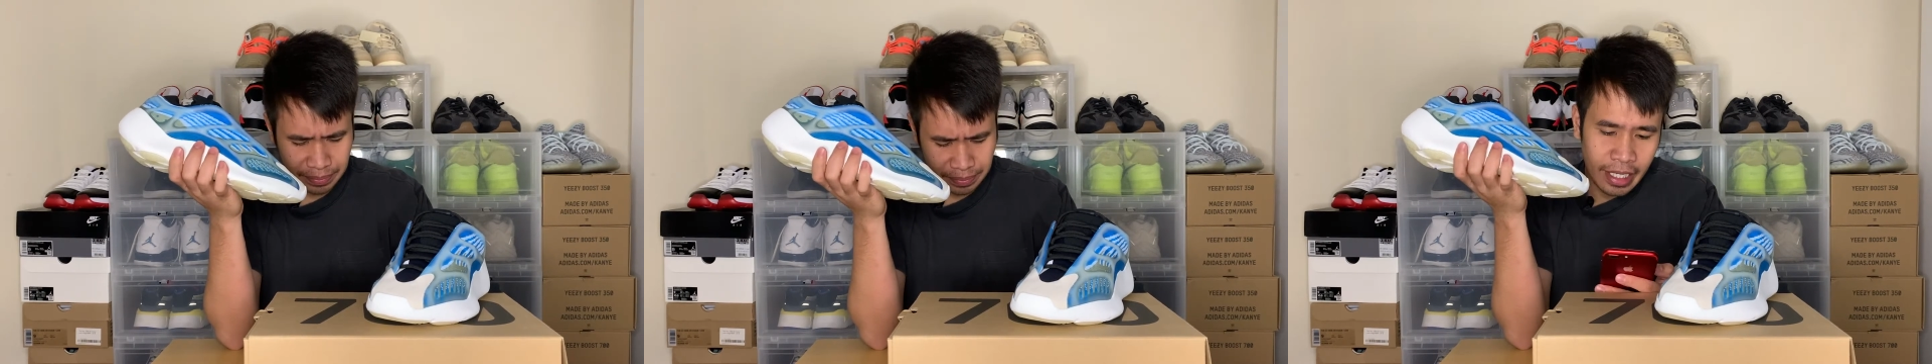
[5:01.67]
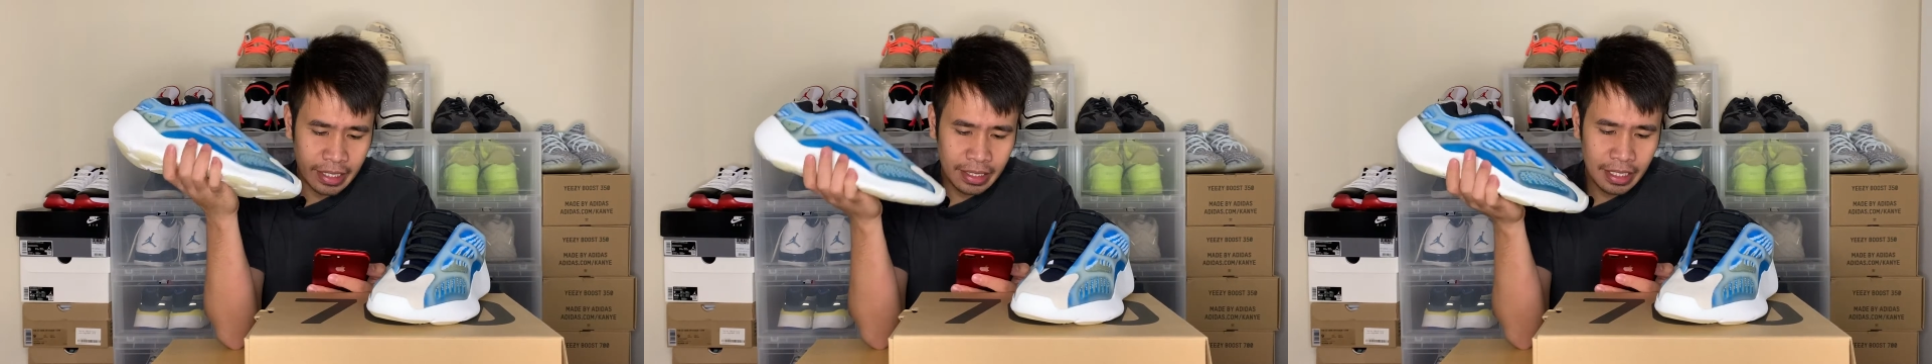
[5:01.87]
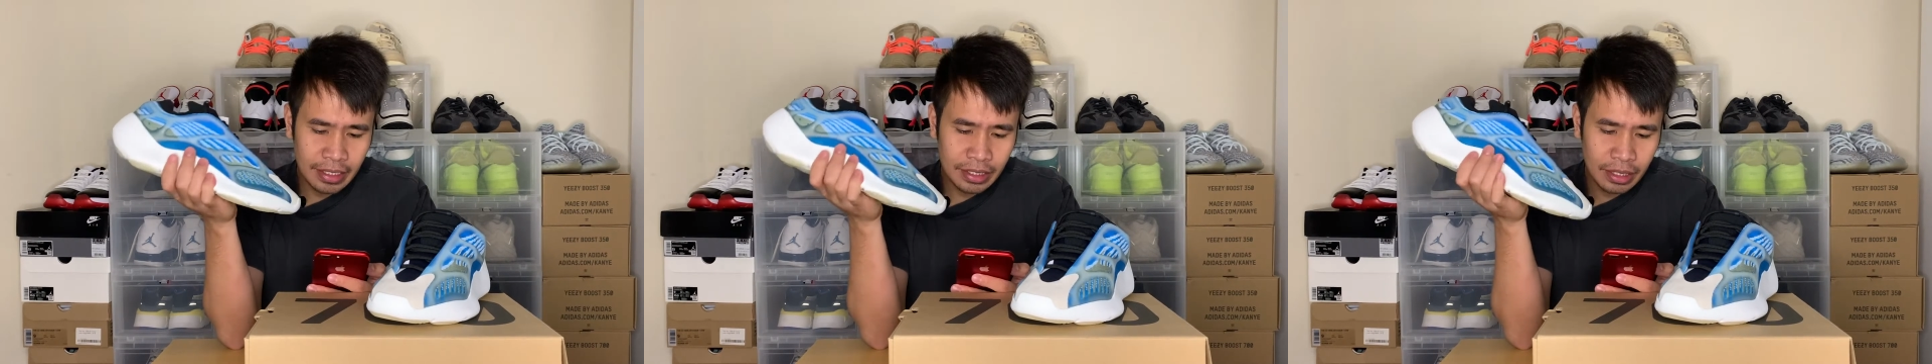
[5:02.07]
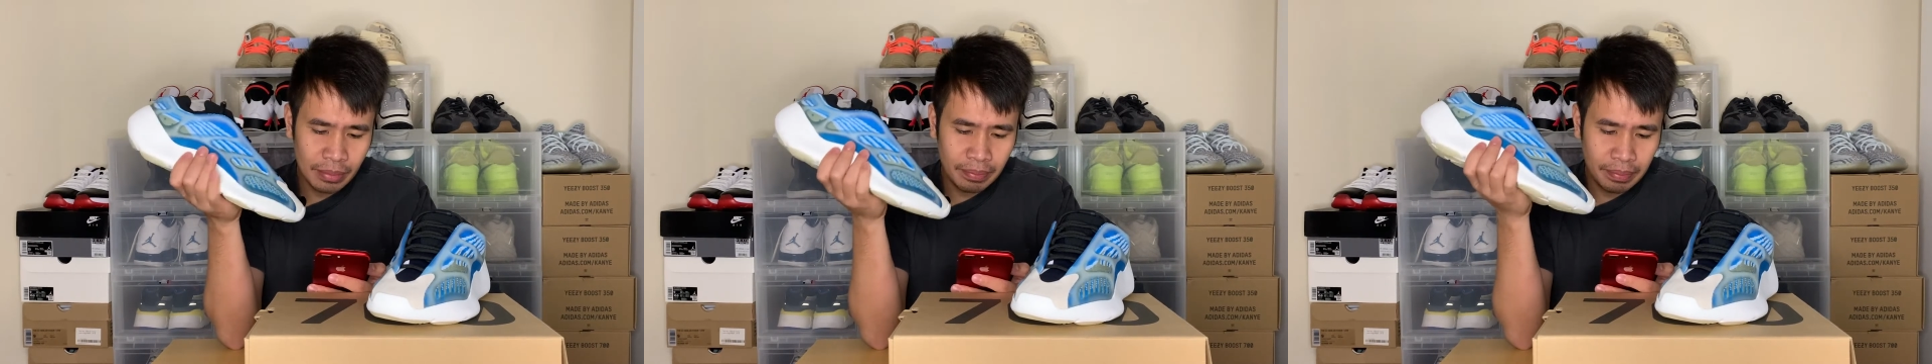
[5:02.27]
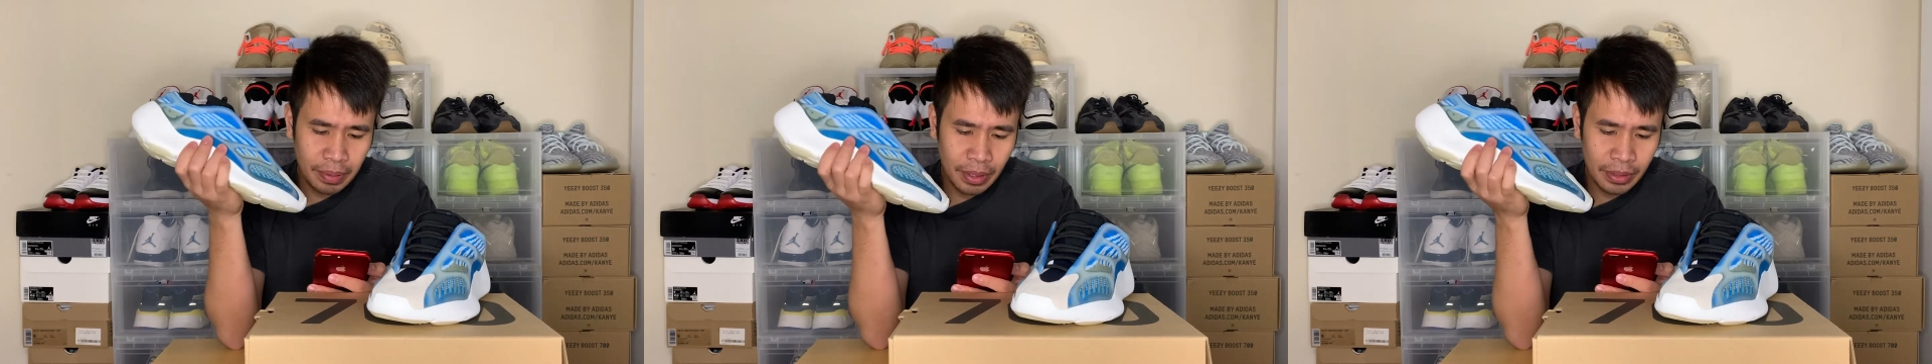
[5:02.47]
It is
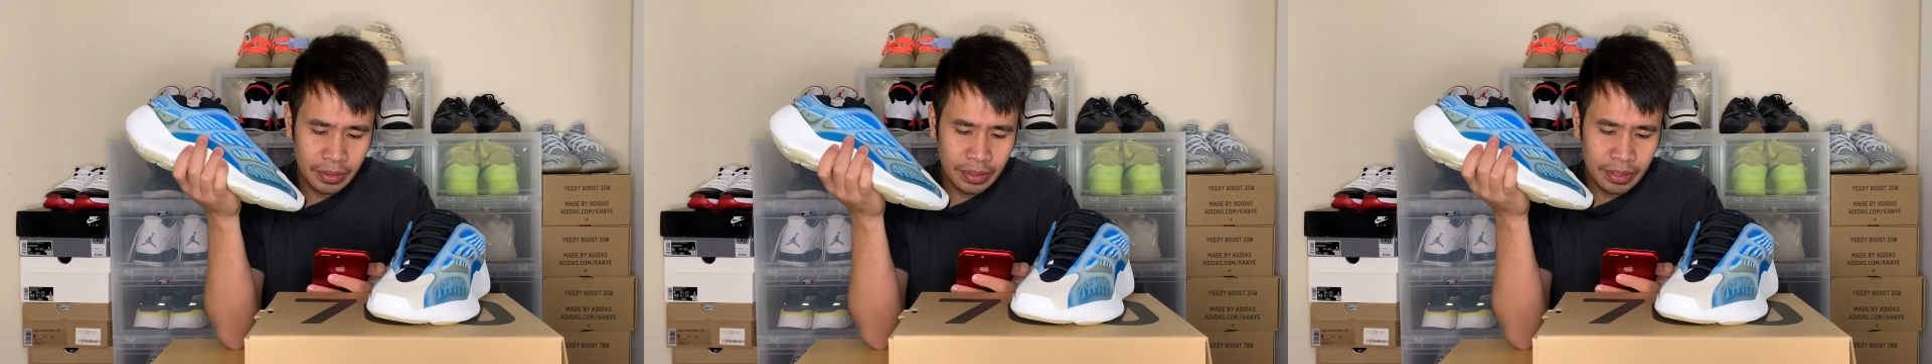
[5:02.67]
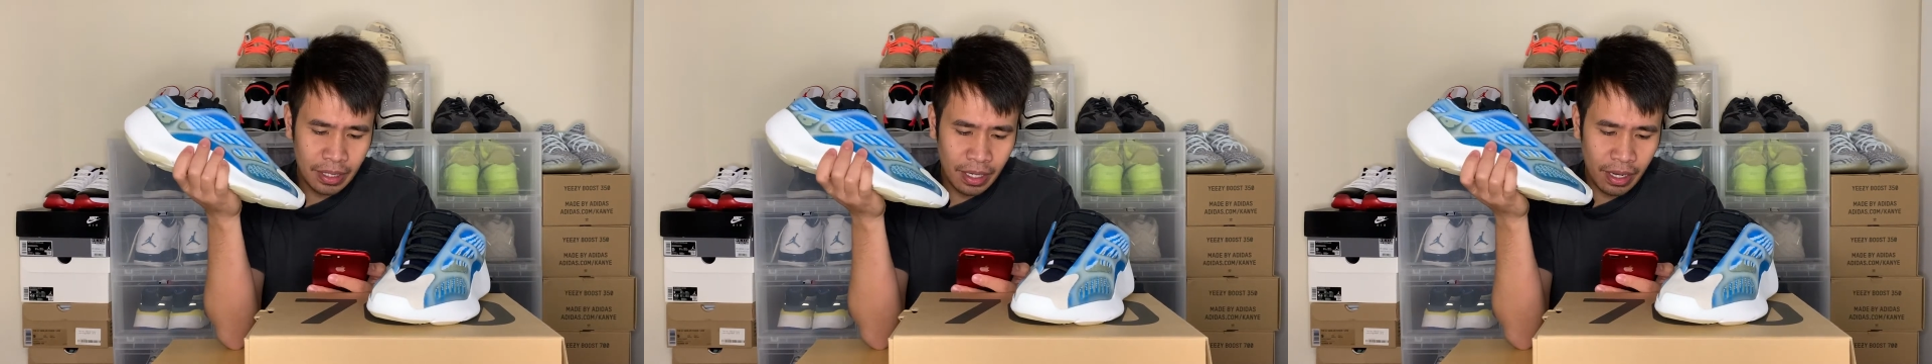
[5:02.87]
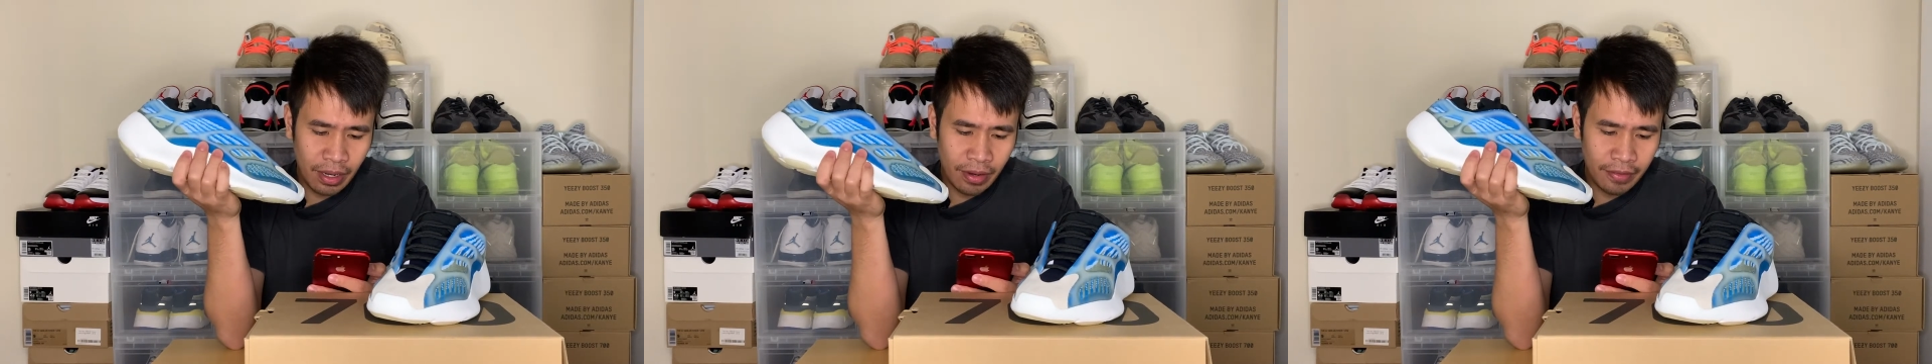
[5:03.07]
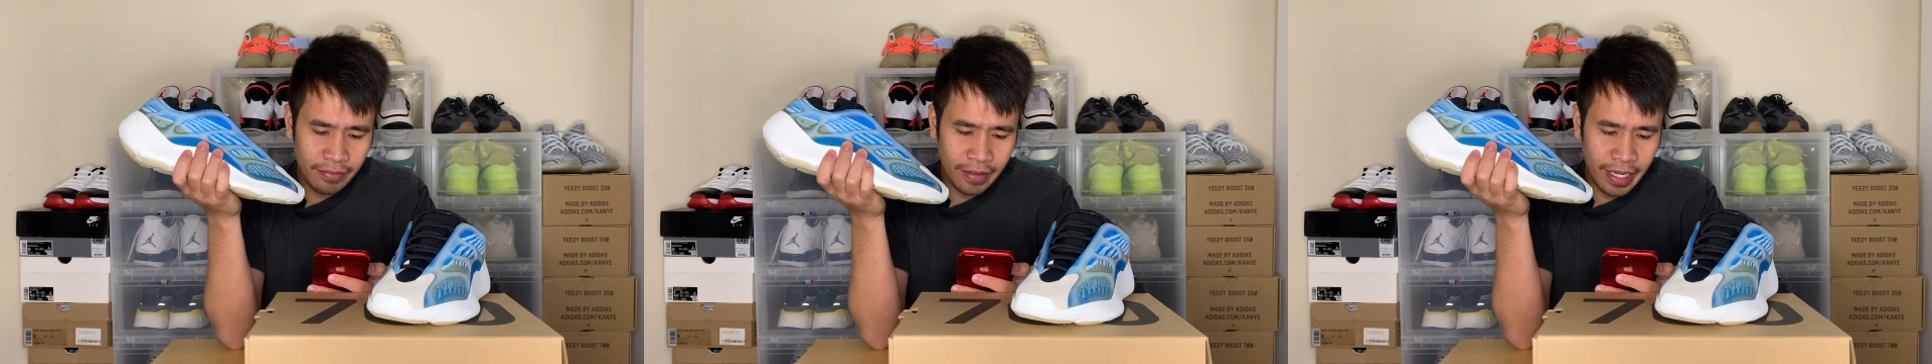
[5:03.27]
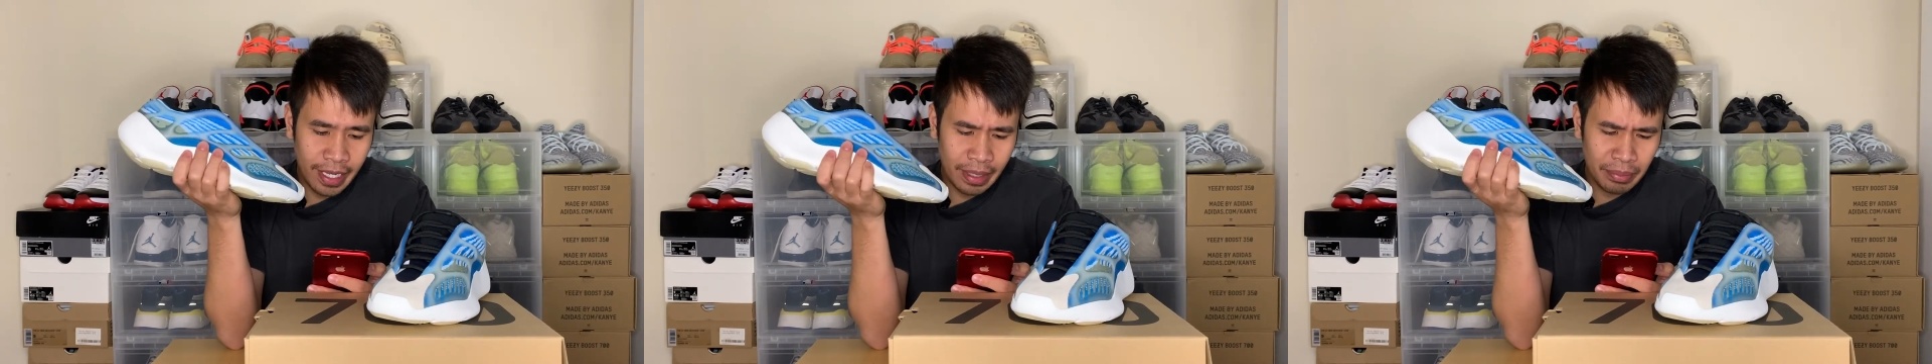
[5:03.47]
composed of a